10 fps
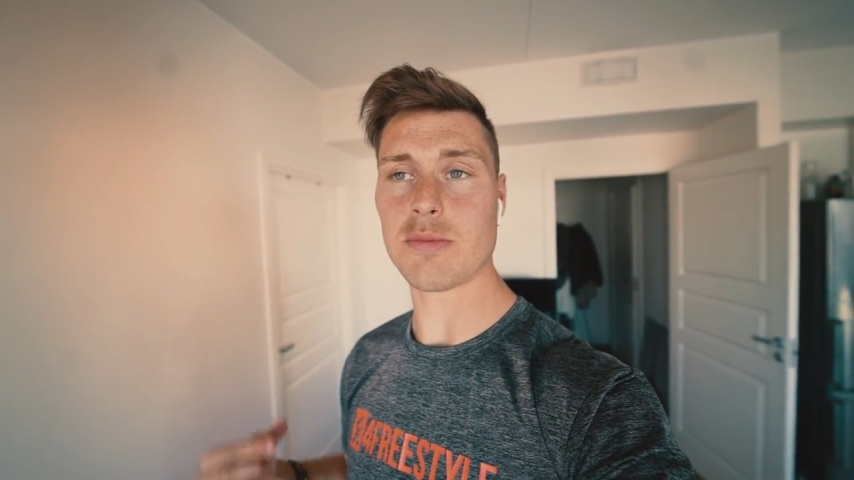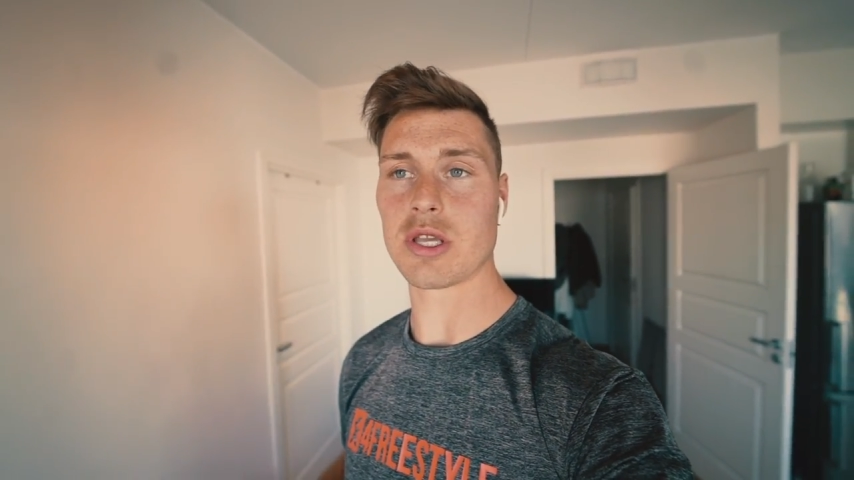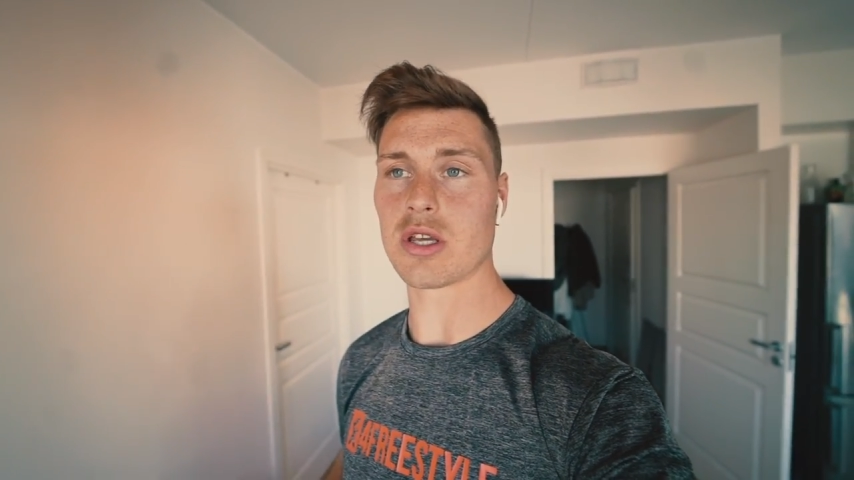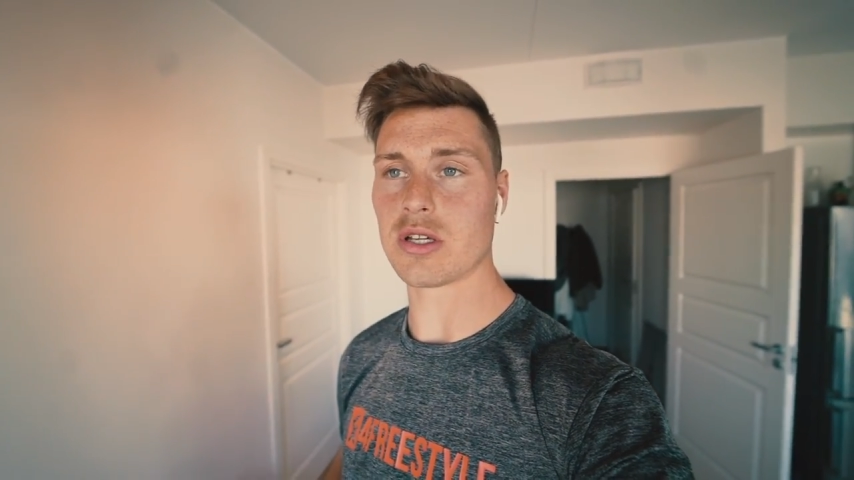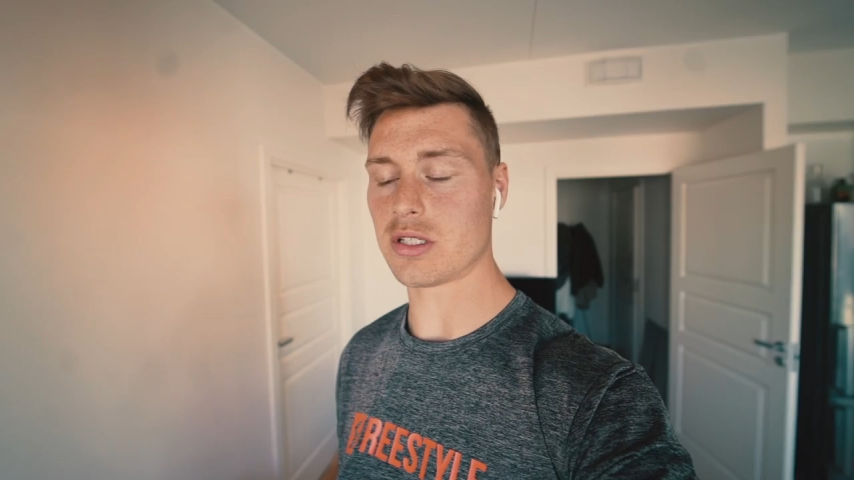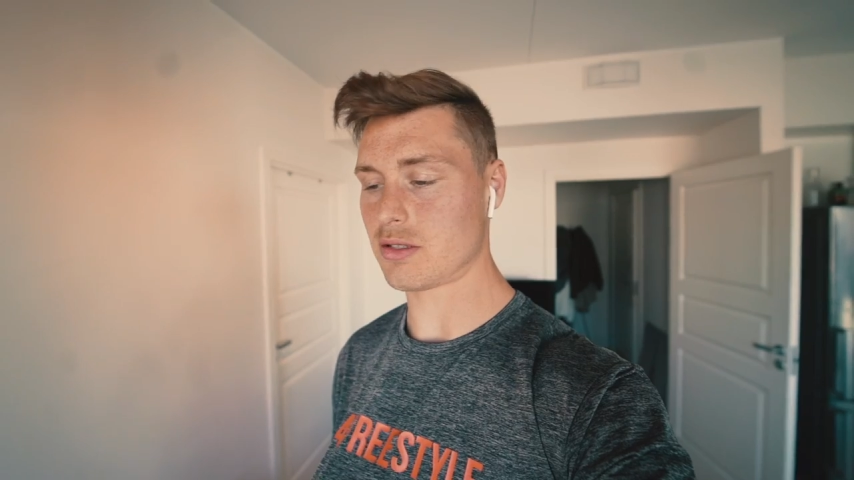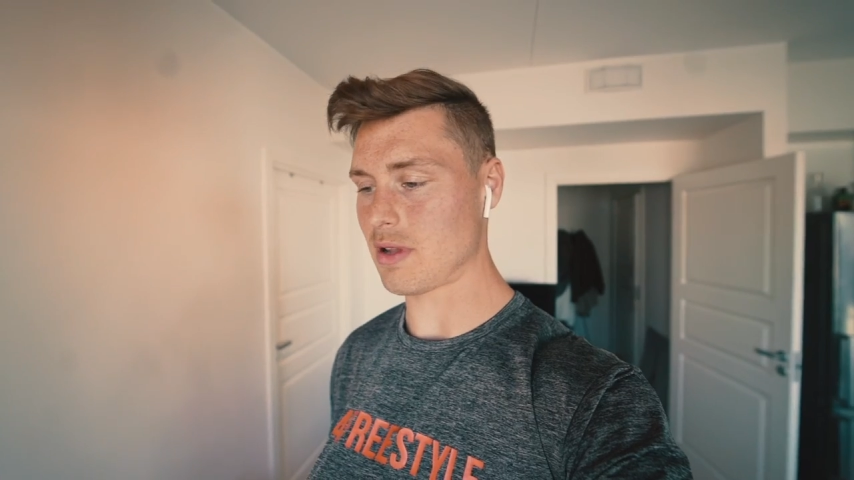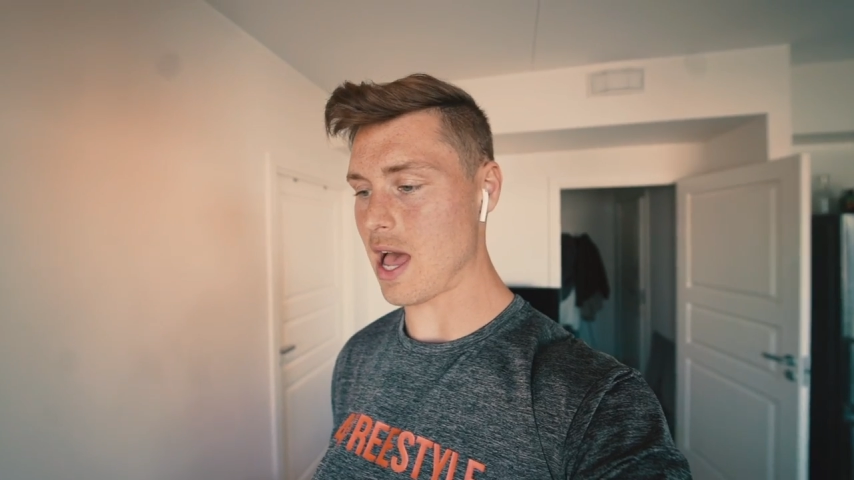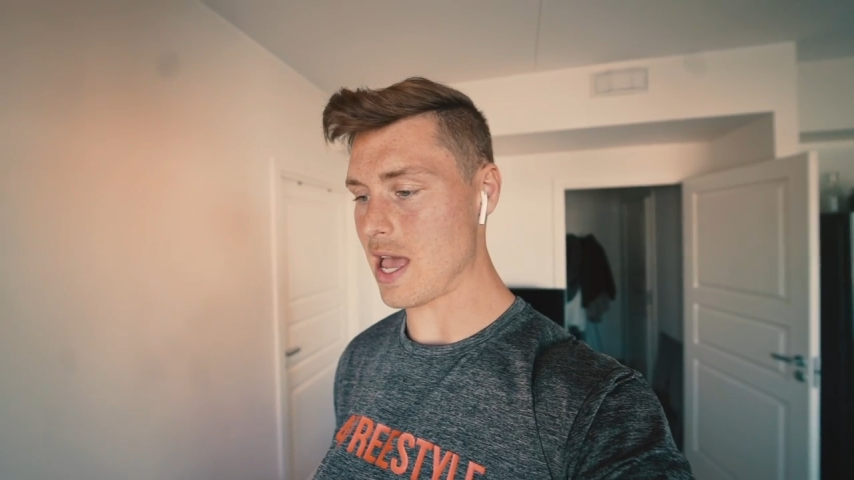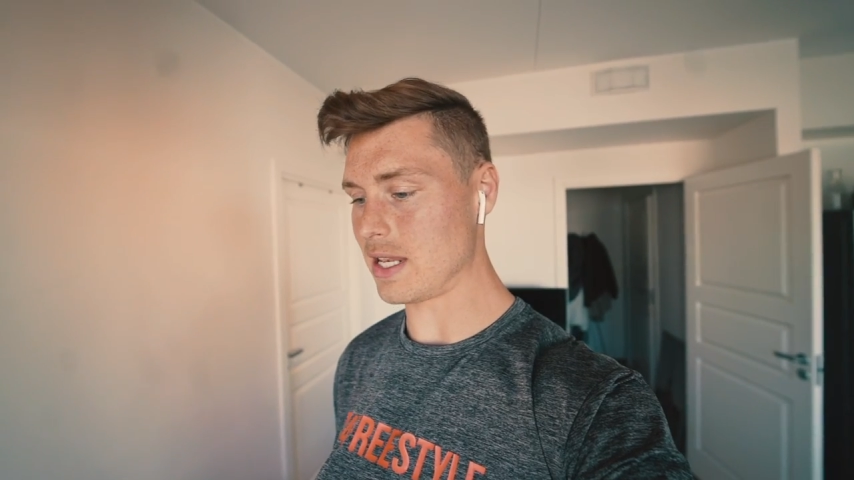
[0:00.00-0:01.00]
because
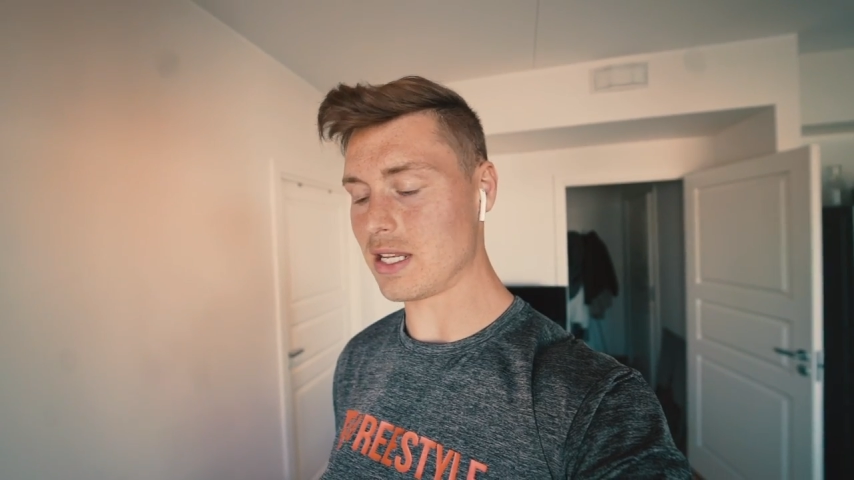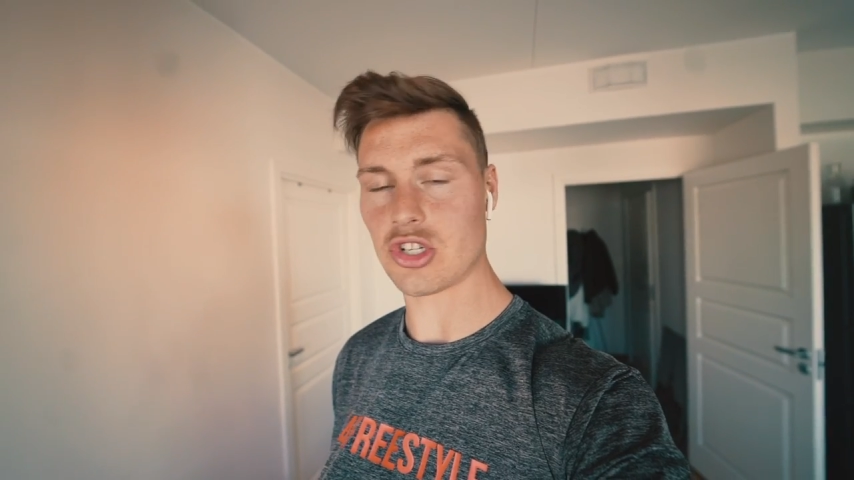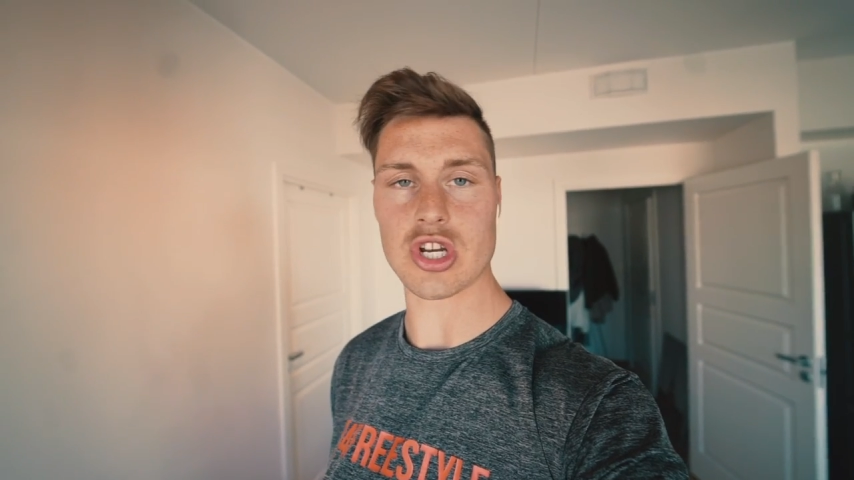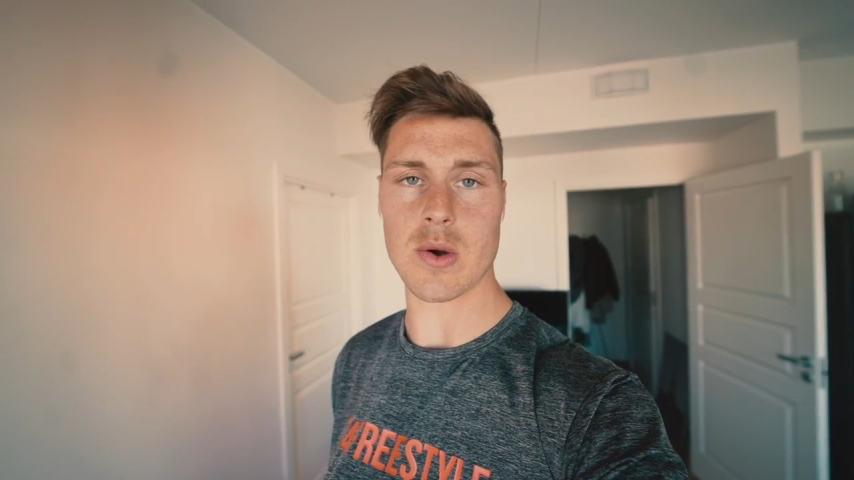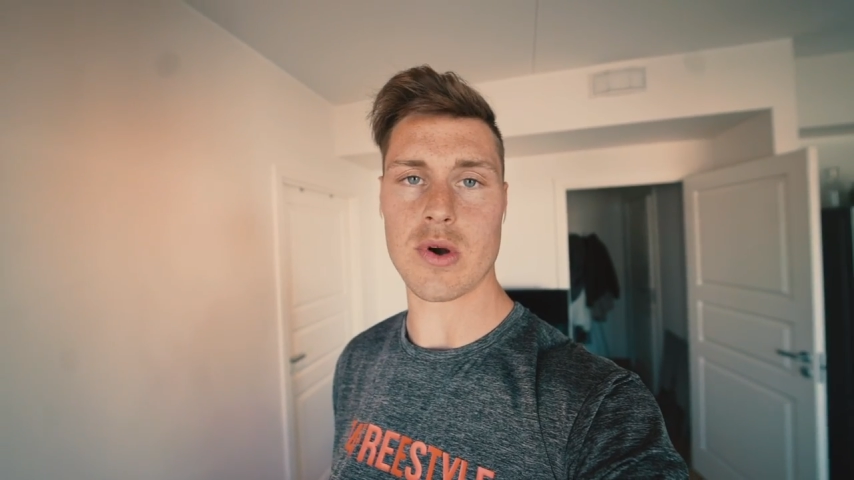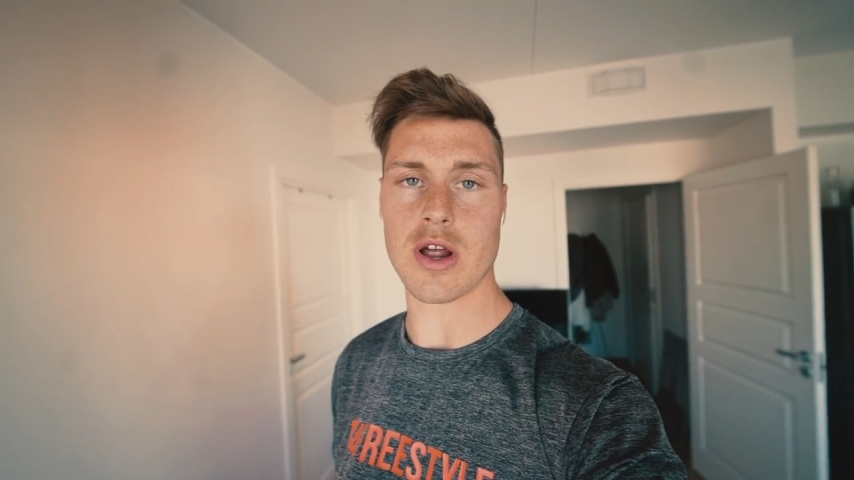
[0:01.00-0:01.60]
I didn't shower